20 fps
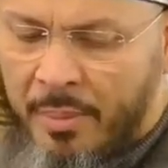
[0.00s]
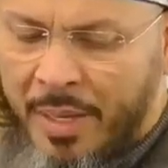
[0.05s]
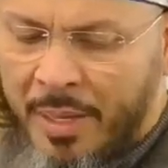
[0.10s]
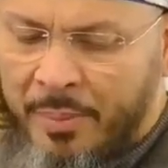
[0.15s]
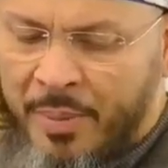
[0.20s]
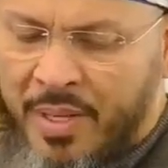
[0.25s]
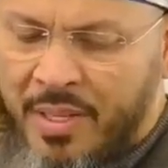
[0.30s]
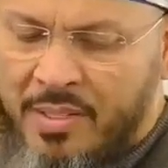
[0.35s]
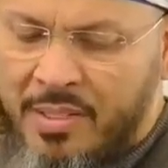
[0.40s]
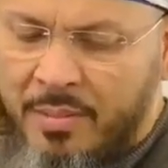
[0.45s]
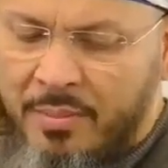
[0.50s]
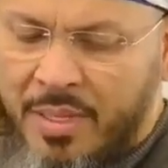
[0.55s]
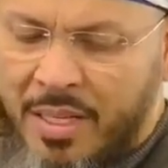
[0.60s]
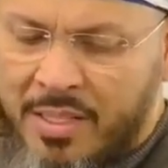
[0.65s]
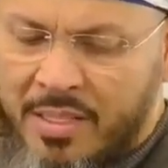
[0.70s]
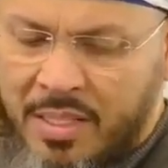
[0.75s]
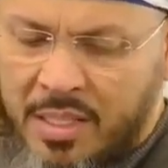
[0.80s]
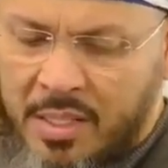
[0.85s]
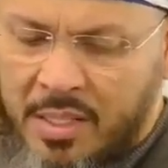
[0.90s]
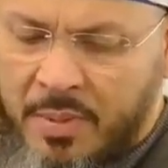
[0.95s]
May peace and
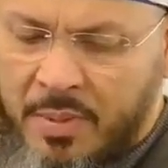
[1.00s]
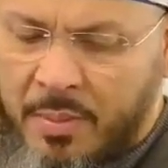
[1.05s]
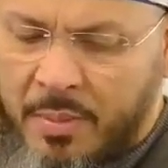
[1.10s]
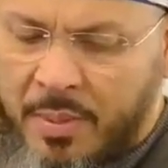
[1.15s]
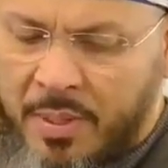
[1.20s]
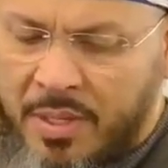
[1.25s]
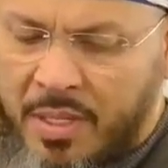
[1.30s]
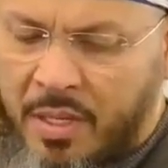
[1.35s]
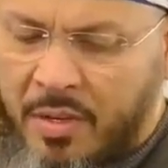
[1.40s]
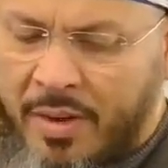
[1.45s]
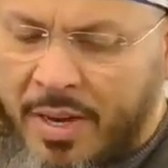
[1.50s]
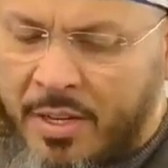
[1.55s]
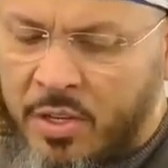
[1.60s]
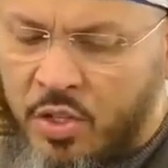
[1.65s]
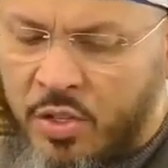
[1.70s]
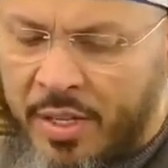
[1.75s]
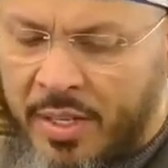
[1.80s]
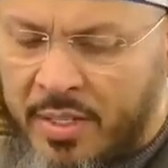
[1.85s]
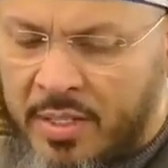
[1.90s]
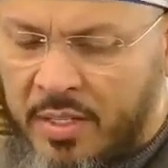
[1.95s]
blessings be upon the
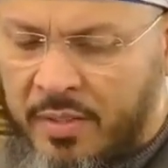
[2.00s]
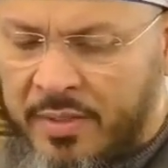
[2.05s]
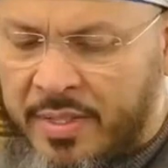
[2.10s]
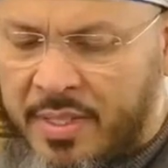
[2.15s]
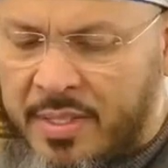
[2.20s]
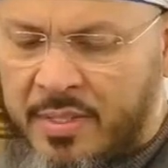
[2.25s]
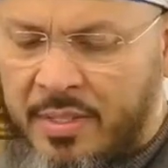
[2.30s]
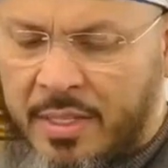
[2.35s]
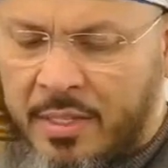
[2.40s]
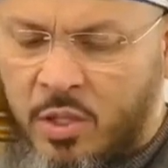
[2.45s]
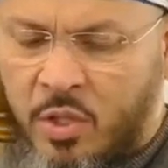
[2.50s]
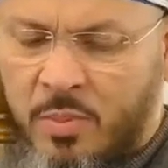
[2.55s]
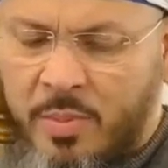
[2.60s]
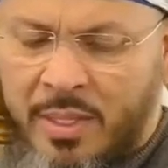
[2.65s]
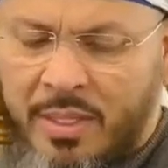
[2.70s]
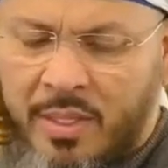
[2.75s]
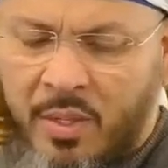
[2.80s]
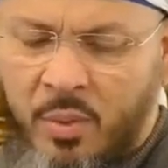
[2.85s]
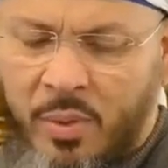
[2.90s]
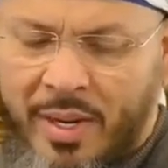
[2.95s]
grand sheikhs of this
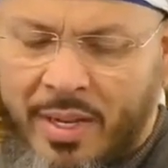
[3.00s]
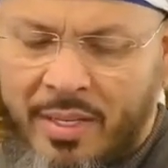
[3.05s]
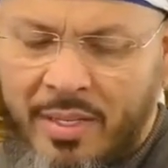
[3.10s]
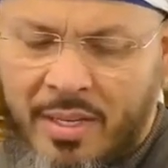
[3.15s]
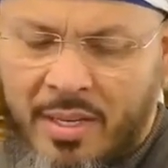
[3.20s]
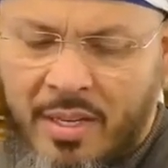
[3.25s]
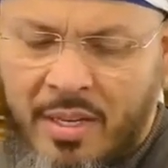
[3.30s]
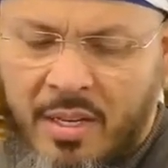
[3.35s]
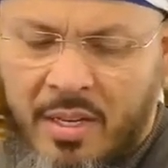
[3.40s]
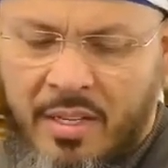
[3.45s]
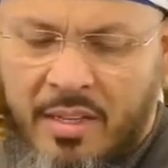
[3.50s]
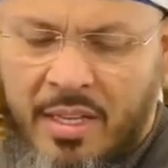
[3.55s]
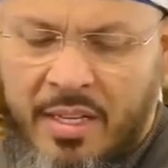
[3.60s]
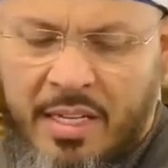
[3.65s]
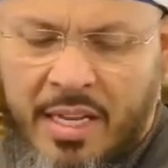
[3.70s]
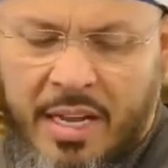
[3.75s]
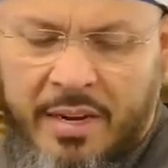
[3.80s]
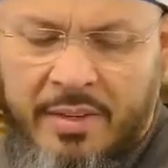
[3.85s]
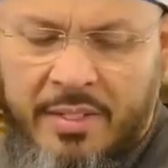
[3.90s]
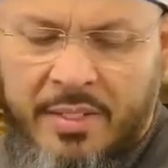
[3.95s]
Naqshbandi way,
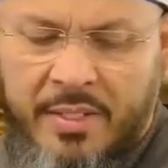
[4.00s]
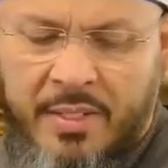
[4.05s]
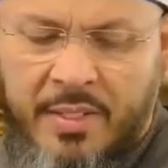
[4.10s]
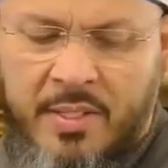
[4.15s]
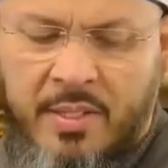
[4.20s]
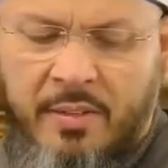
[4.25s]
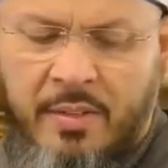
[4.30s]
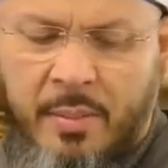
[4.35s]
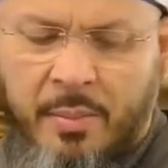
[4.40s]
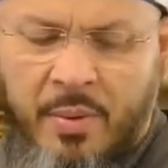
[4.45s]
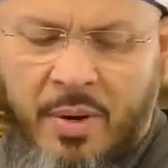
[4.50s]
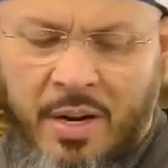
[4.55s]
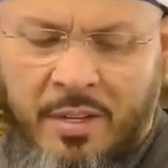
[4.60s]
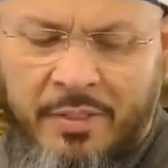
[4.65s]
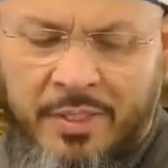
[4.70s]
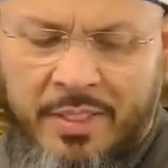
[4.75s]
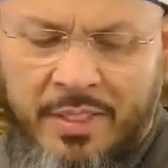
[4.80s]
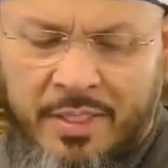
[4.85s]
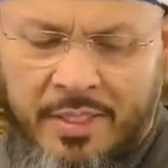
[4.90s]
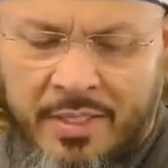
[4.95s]
the inheritors of the
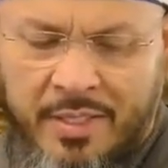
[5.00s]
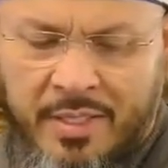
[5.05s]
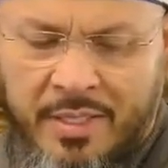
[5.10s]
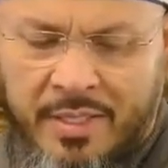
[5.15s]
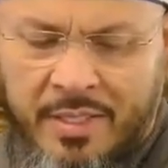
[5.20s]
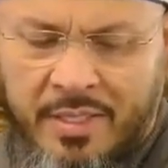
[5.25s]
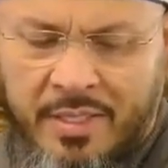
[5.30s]
Prophet.